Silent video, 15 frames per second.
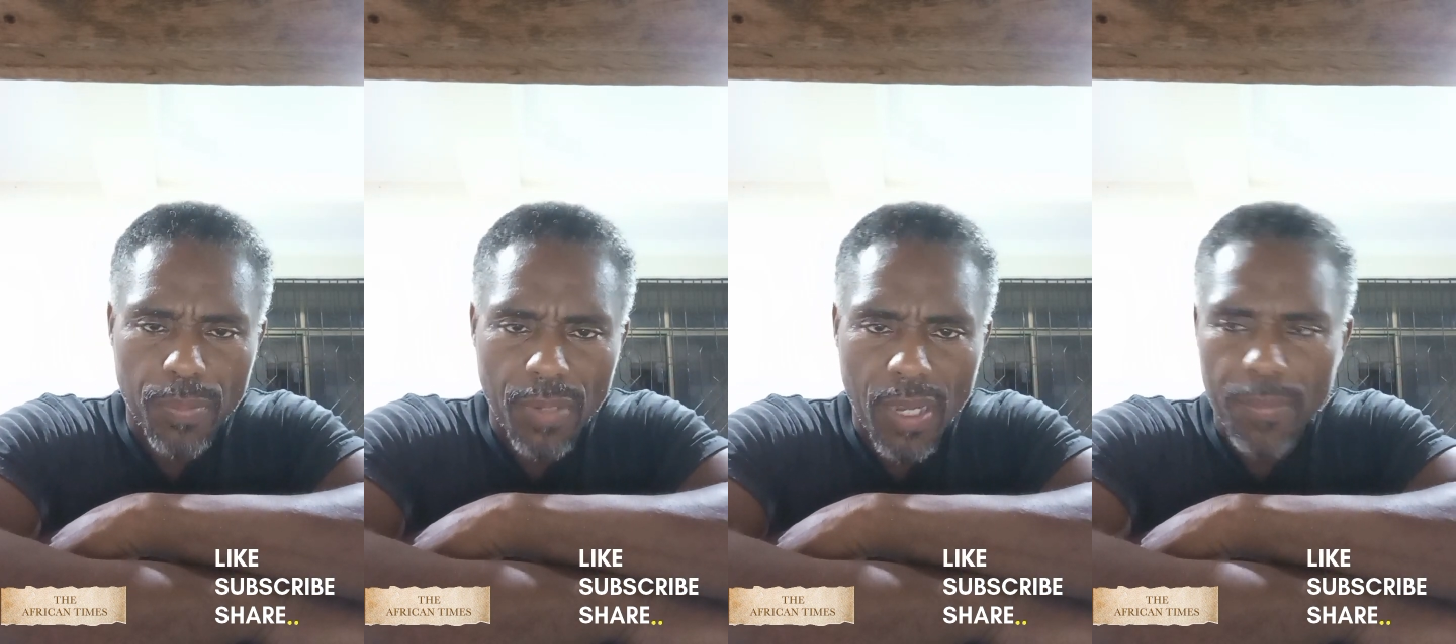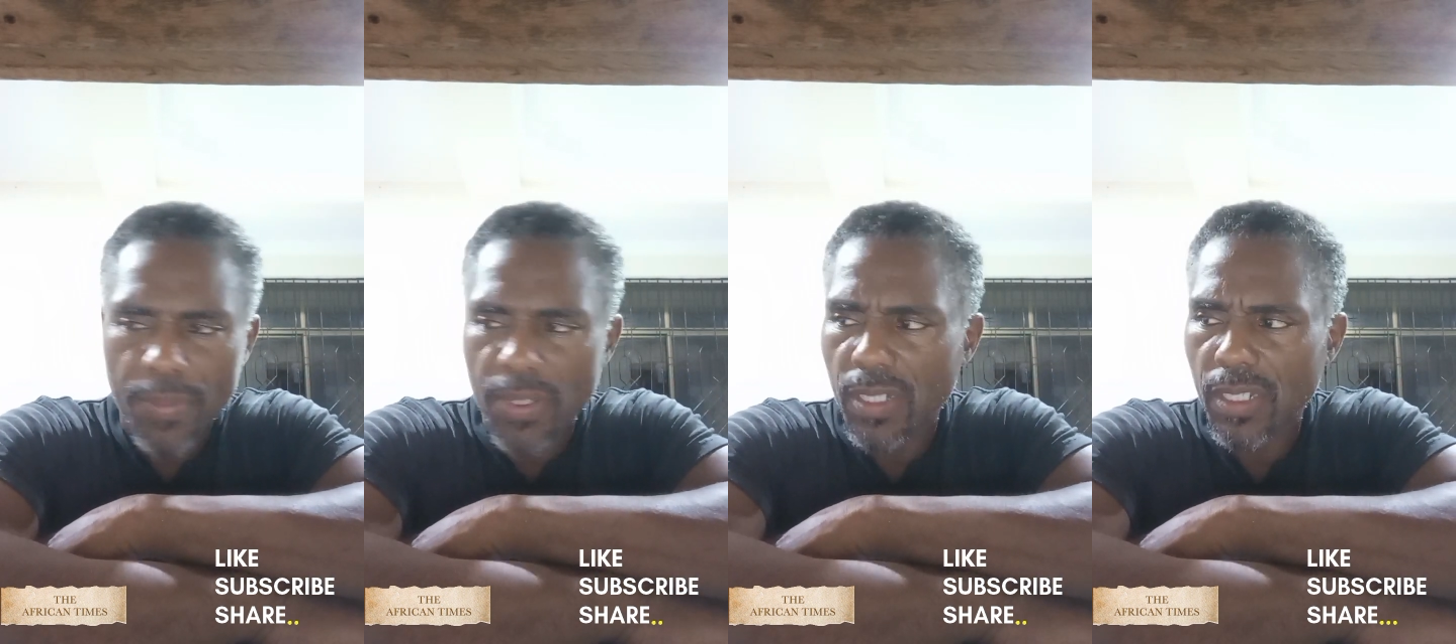
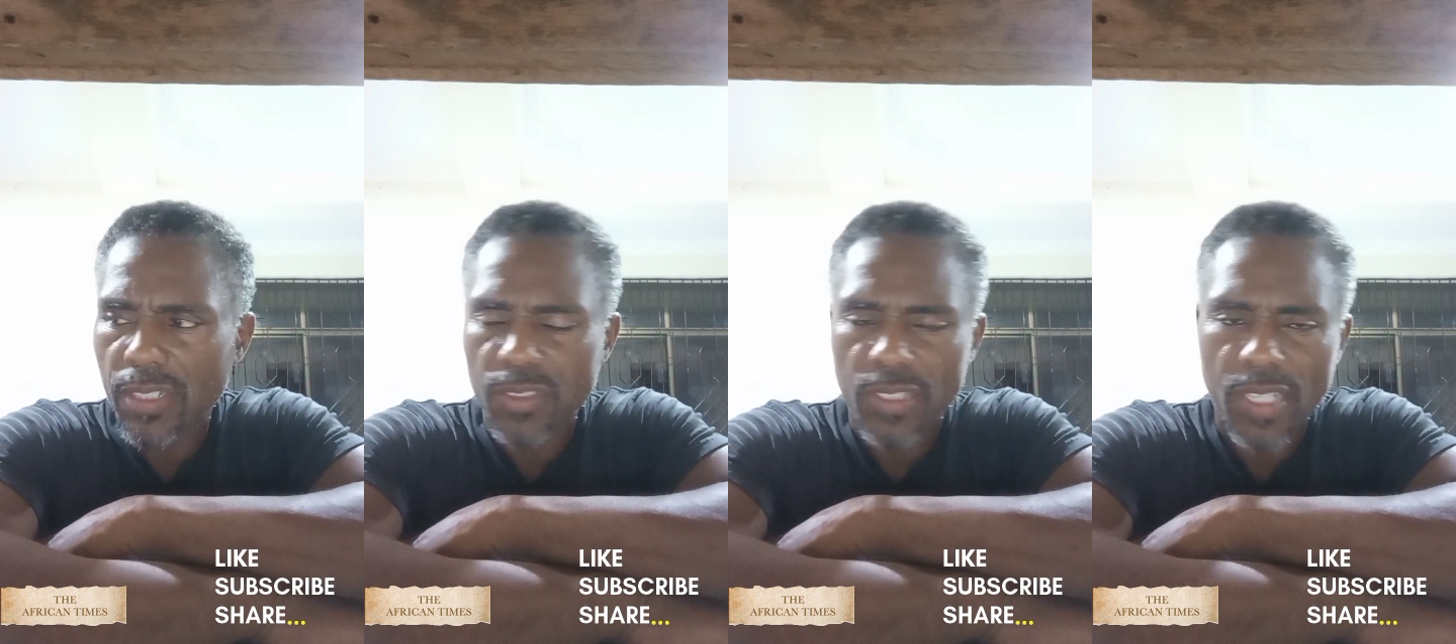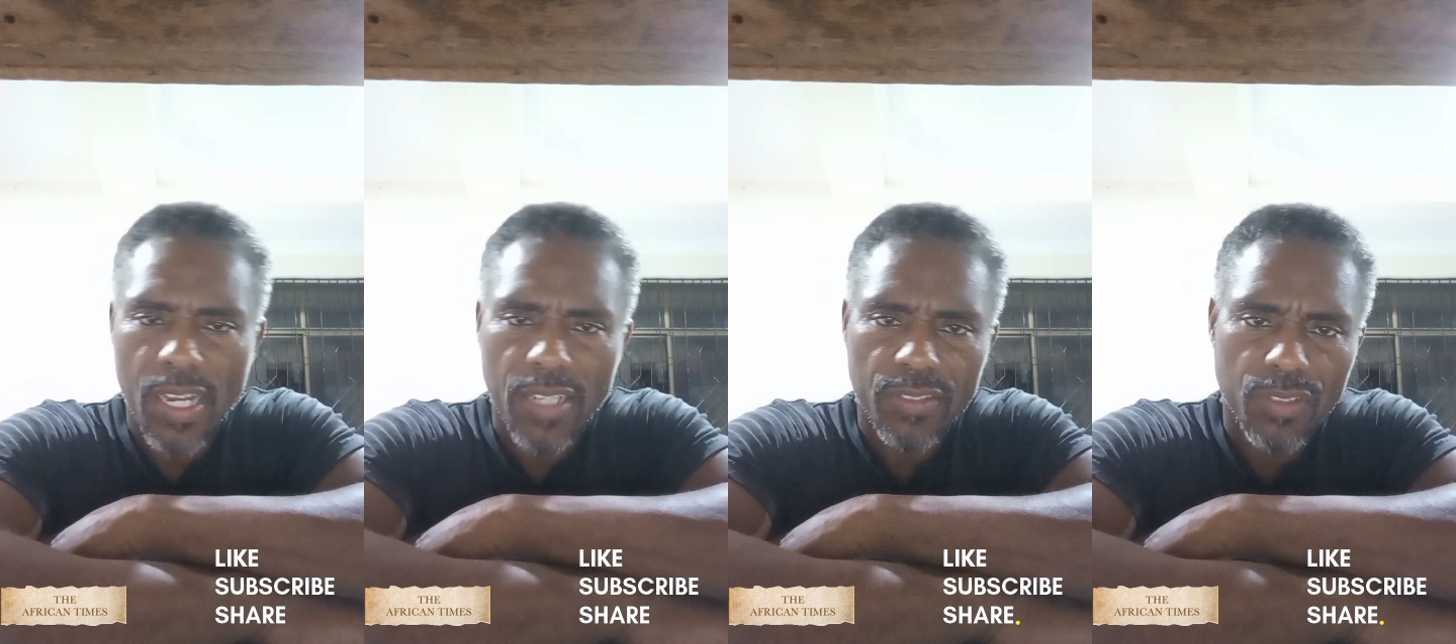pop in and let
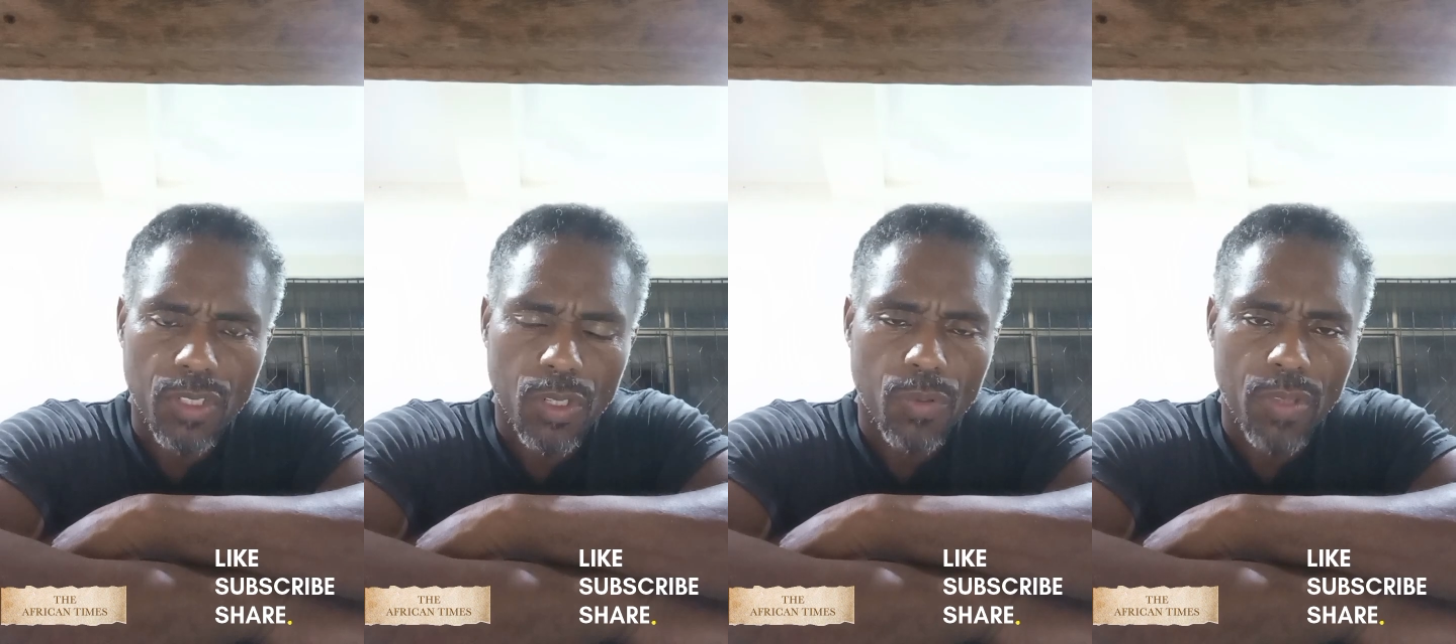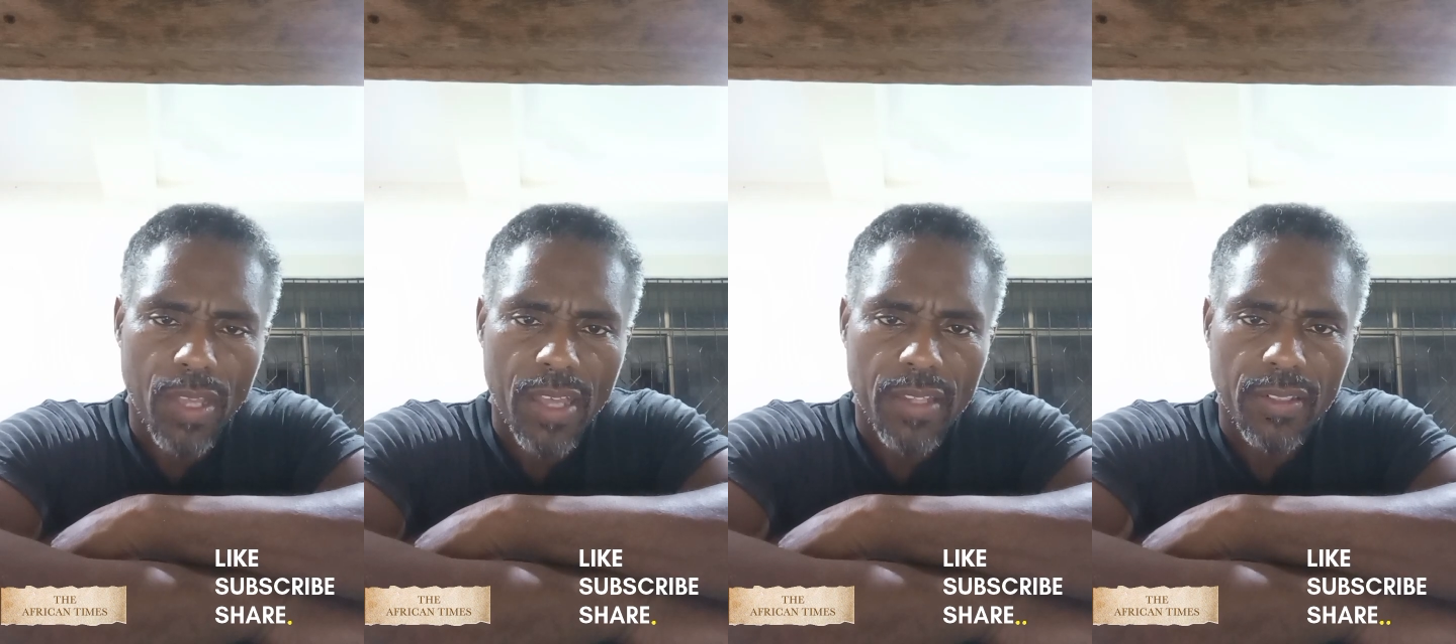you guys know
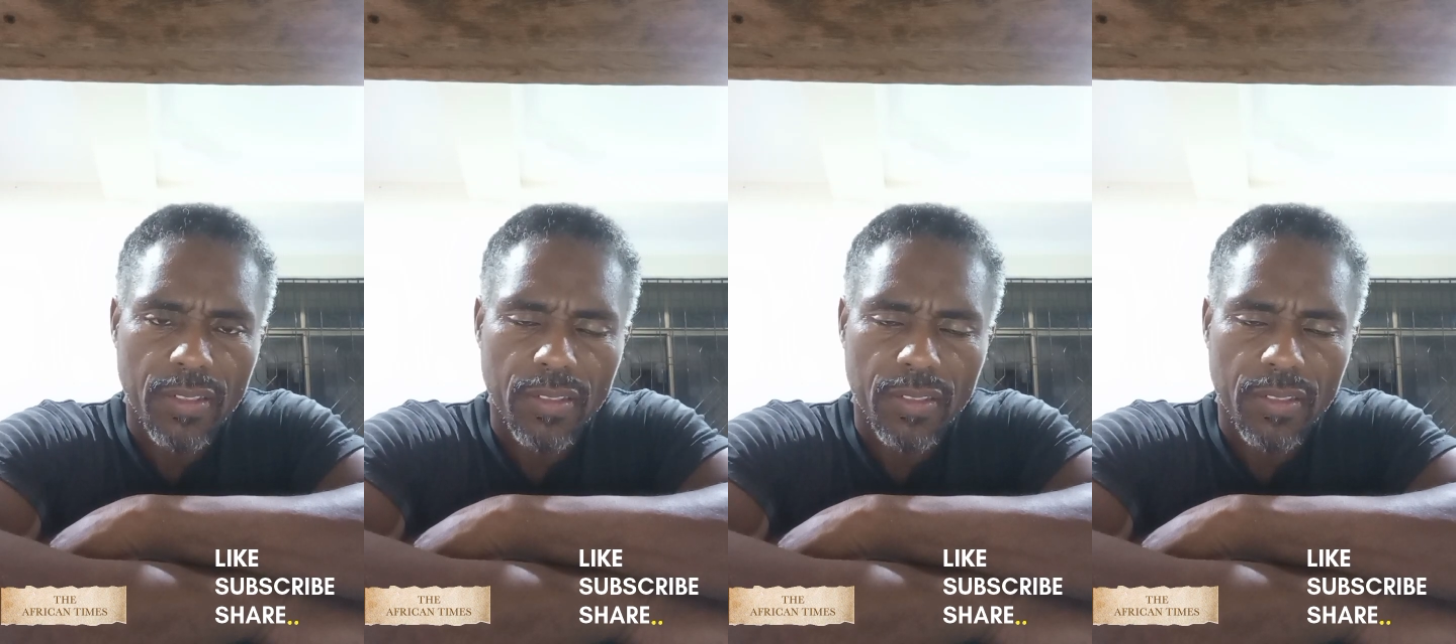that.